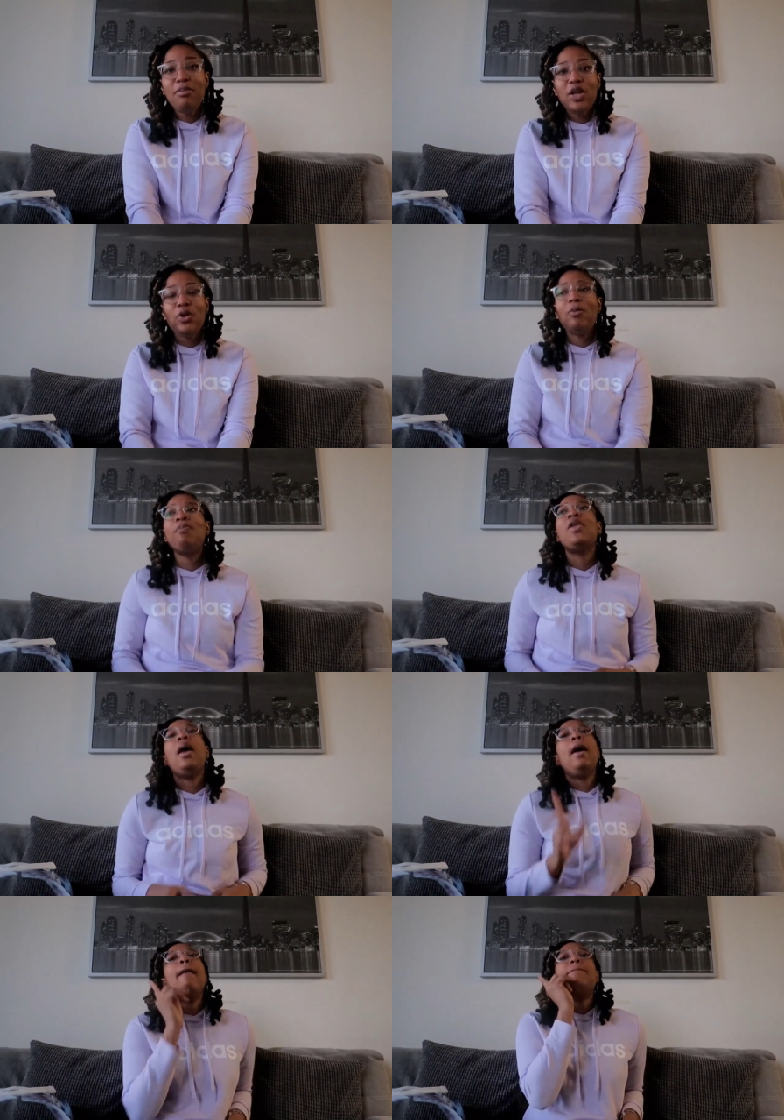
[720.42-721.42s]
let me know
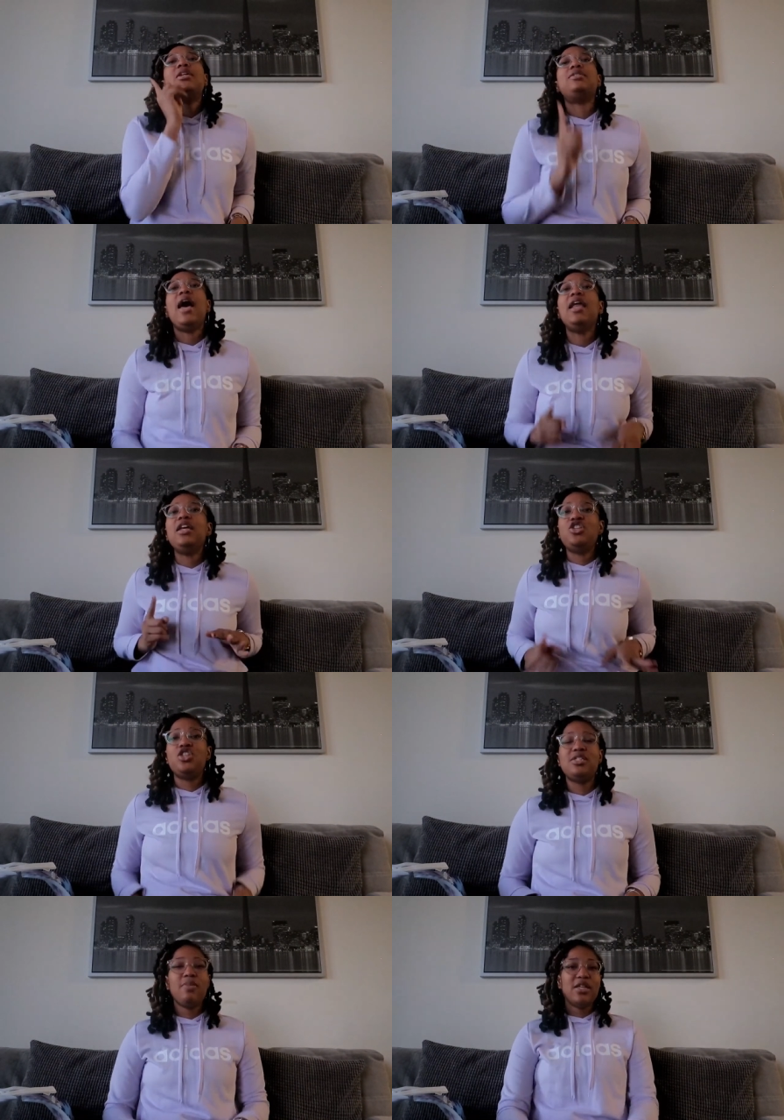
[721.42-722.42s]
but that is
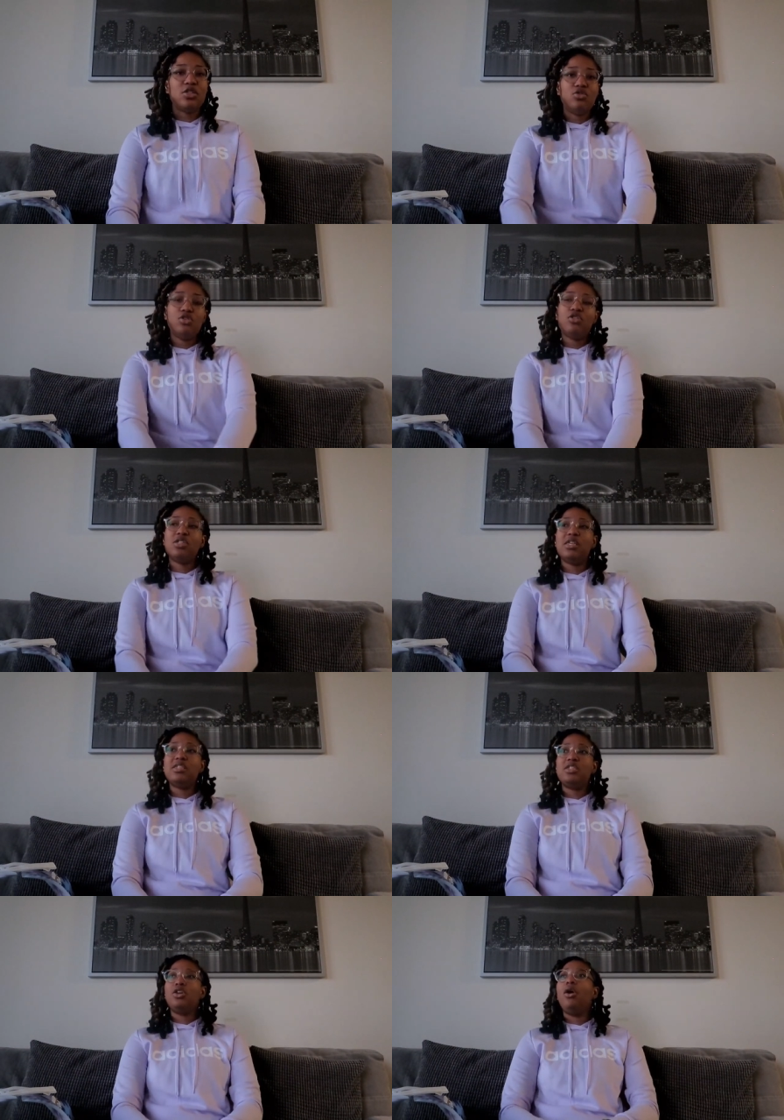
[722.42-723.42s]
just my scoliosis
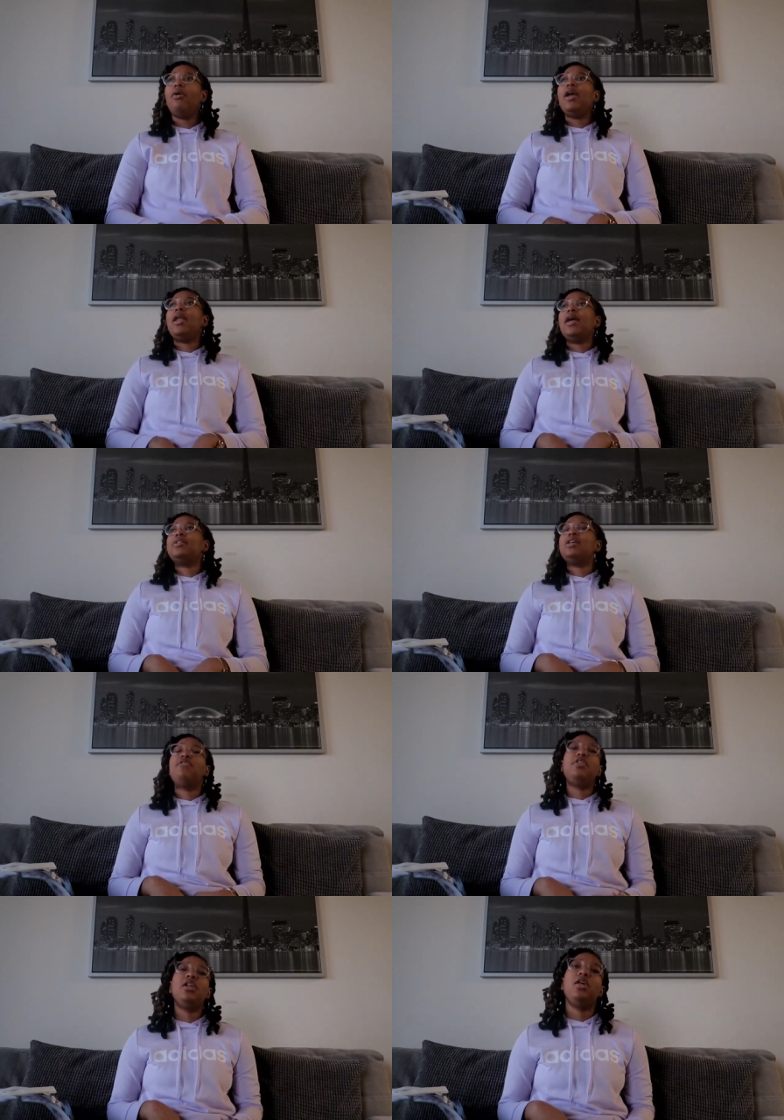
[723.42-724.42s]
story and i
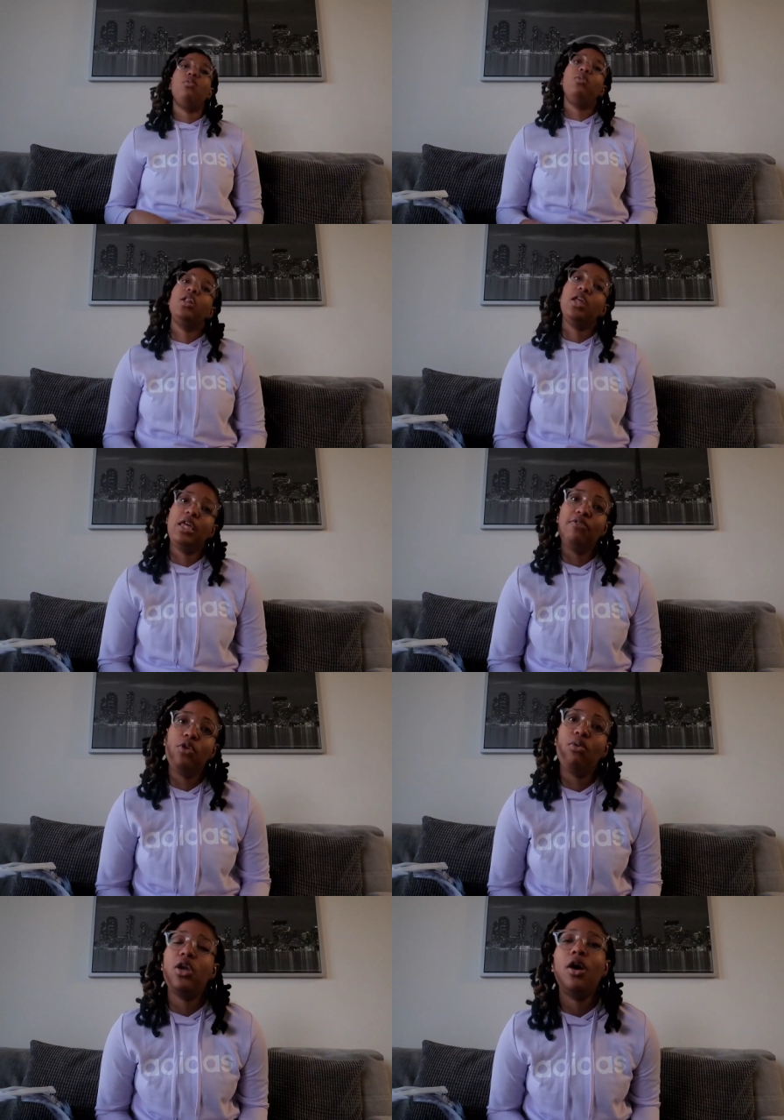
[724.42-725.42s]
definitely will give
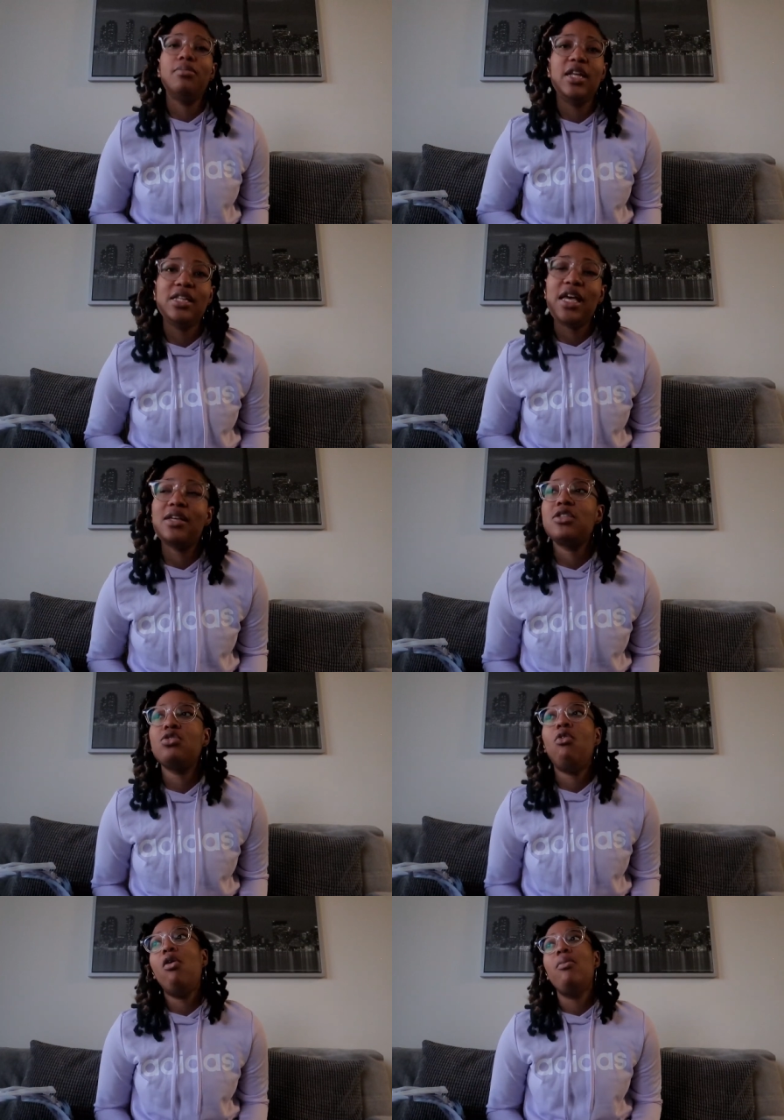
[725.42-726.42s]
you an update as
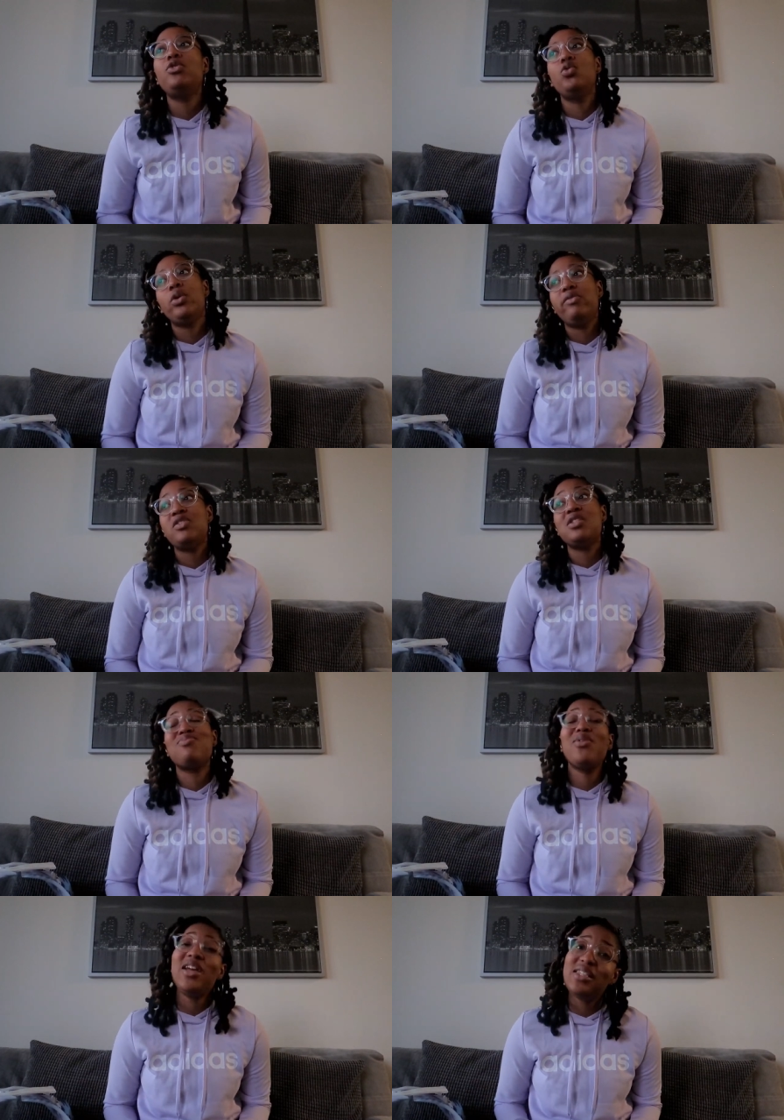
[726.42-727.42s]
to how i'm doing with this
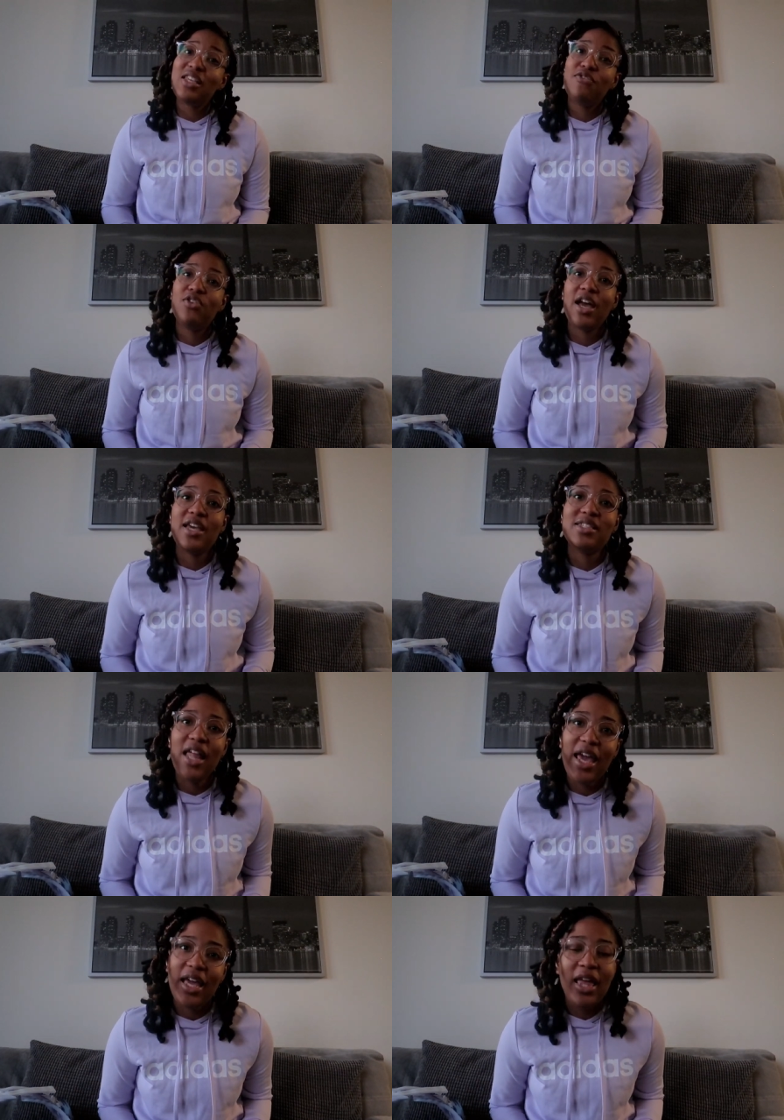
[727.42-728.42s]
brace if you guys
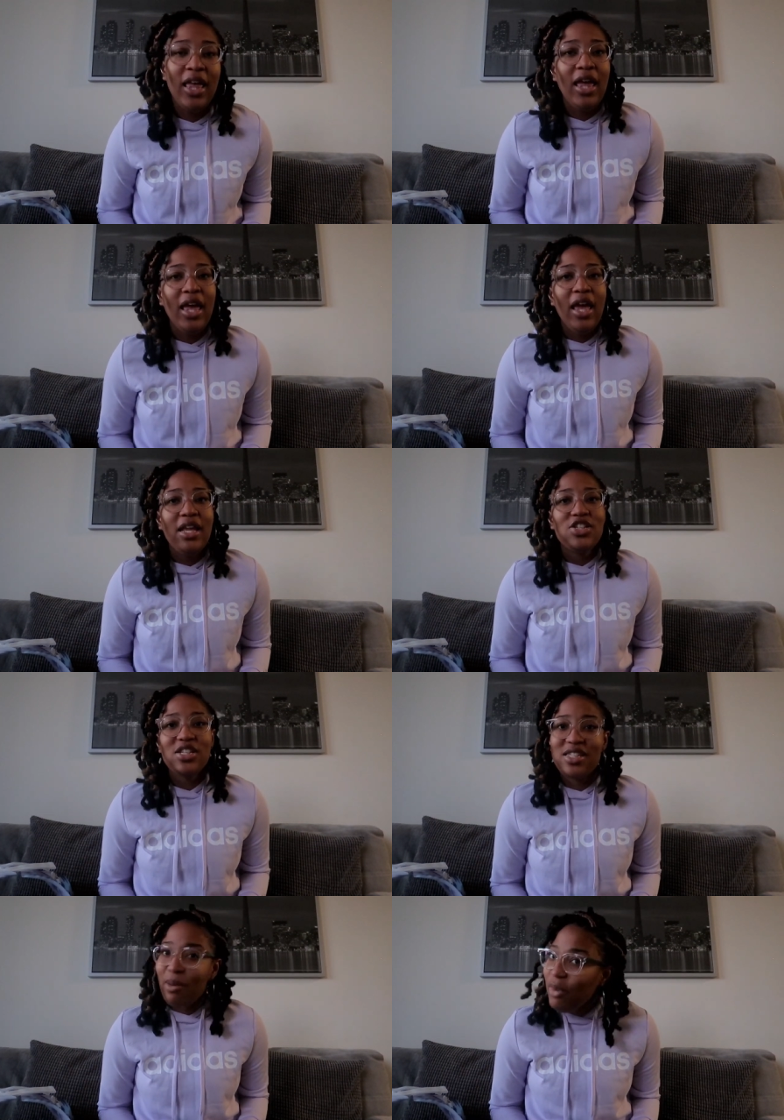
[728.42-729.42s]
like
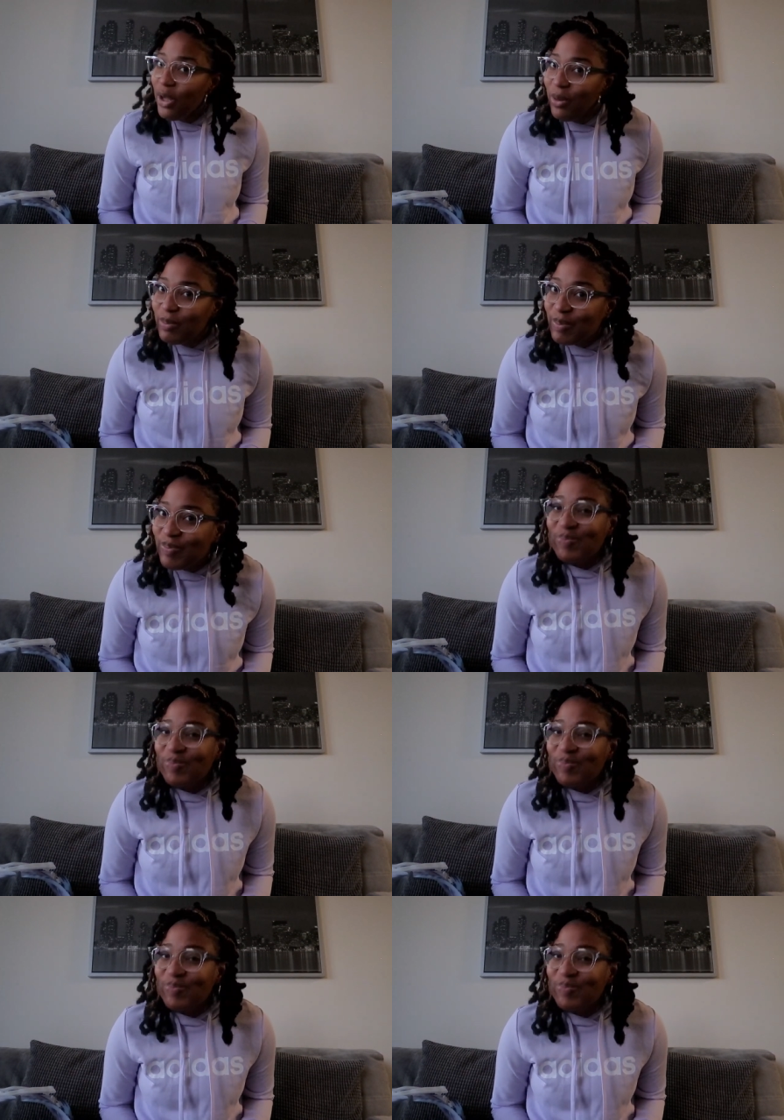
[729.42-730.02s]
just let me know